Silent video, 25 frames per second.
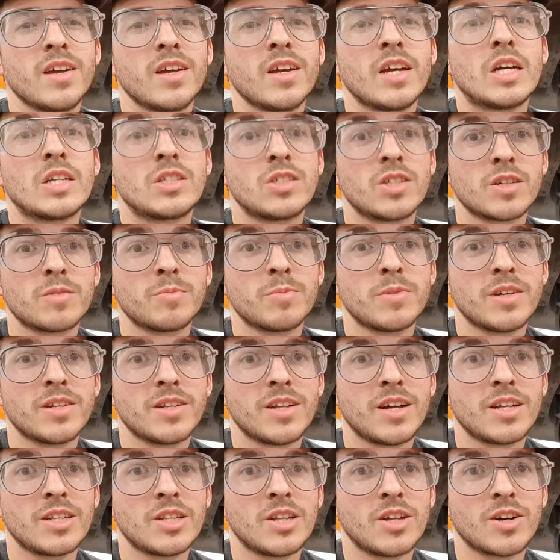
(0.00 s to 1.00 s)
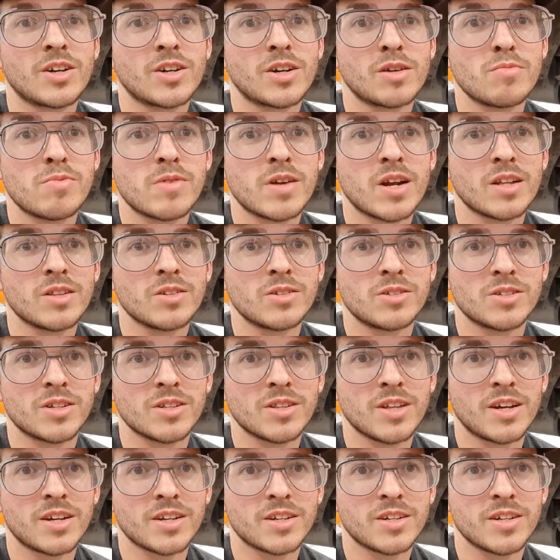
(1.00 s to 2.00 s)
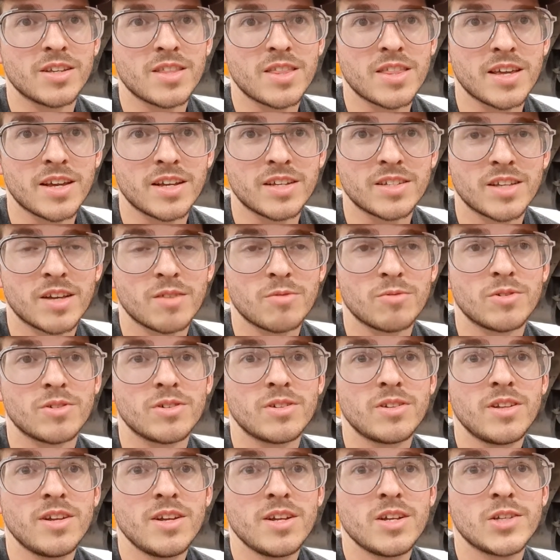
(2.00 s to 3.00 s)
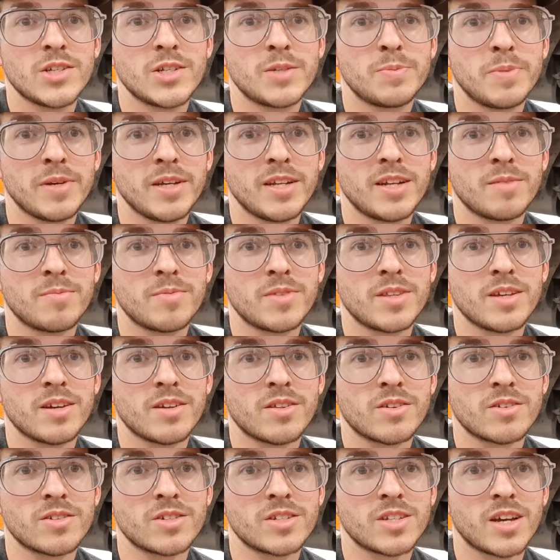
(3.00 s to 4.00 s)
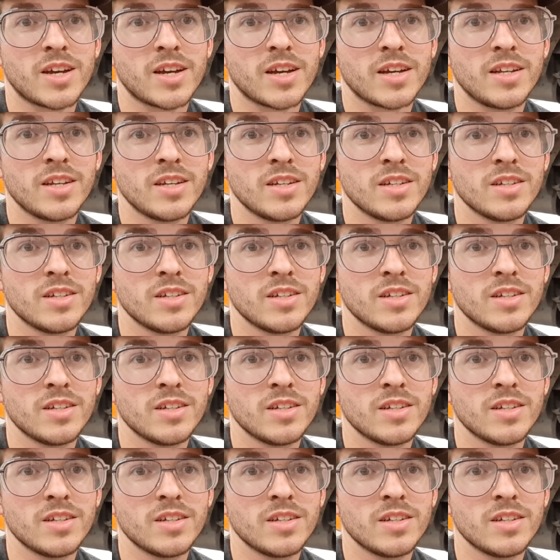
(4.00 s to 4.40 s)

it took me a lot longer, but I learned a lot of good things that will speed up the other side.